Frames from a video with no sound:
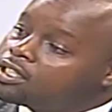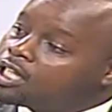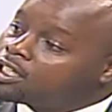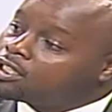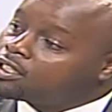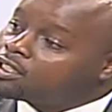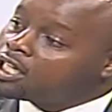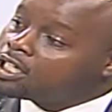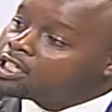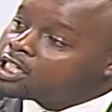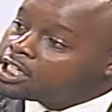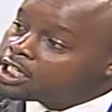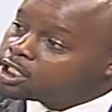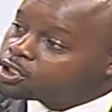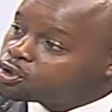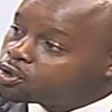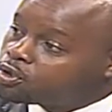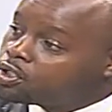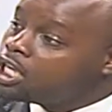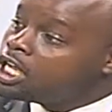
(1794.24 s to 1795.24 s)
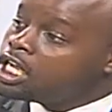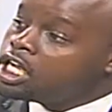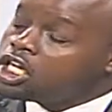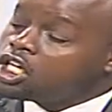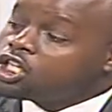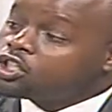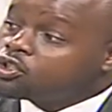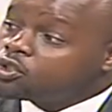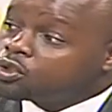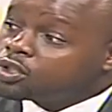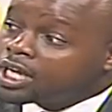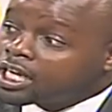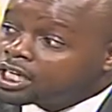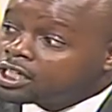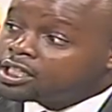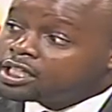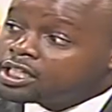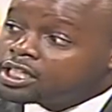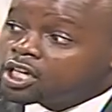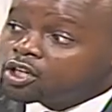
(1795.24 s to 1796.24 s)
that, that election is not held
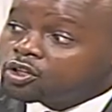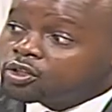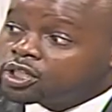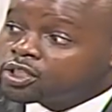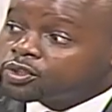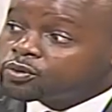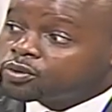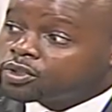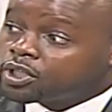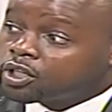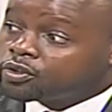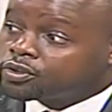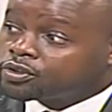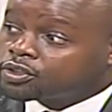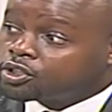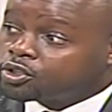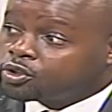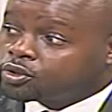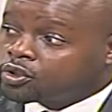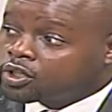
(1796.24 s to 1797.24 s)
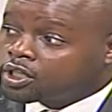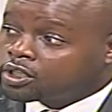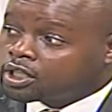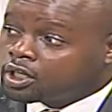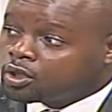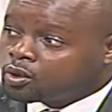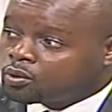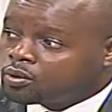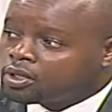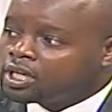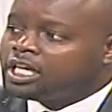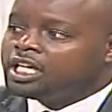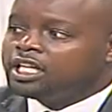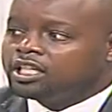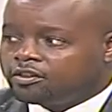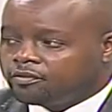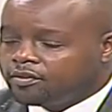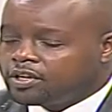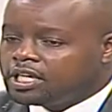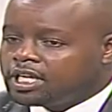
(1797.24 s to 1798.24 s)
in accordance with the Constitution and the law.
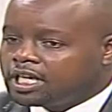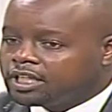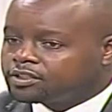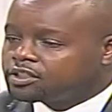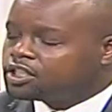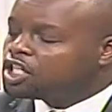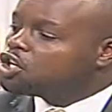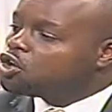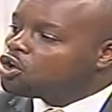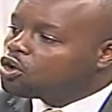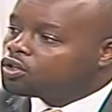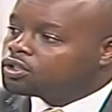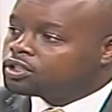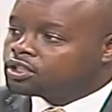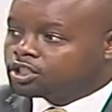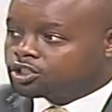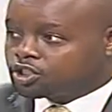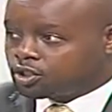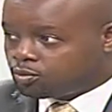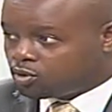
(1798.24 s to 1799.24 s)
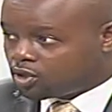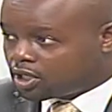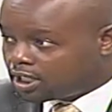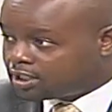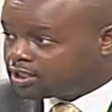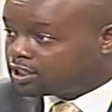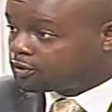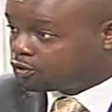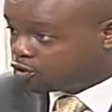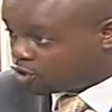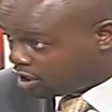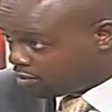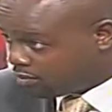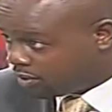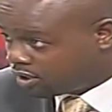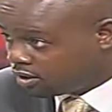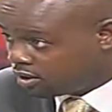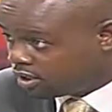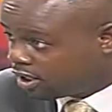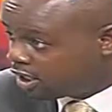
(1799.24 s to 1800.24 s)
The very last thing on Chebukati as chairman
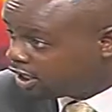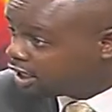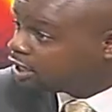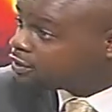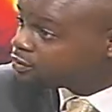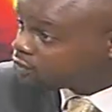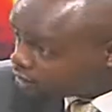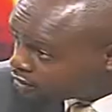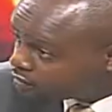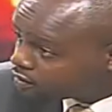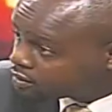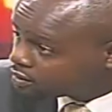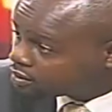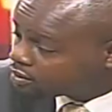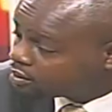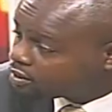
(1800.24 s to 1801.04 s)
is this.